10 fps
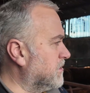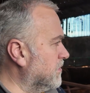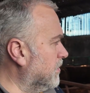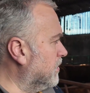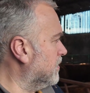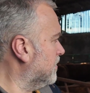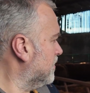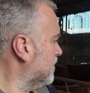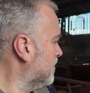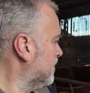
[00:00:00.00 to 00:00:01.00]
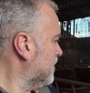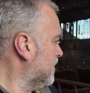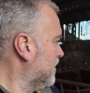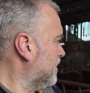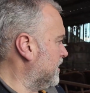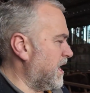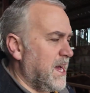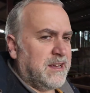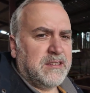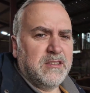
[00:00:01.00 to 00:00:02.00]
So
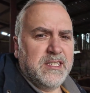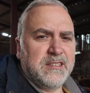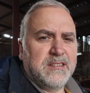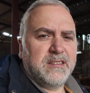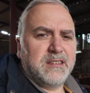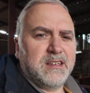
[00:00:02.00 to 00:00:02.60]
yeah, so this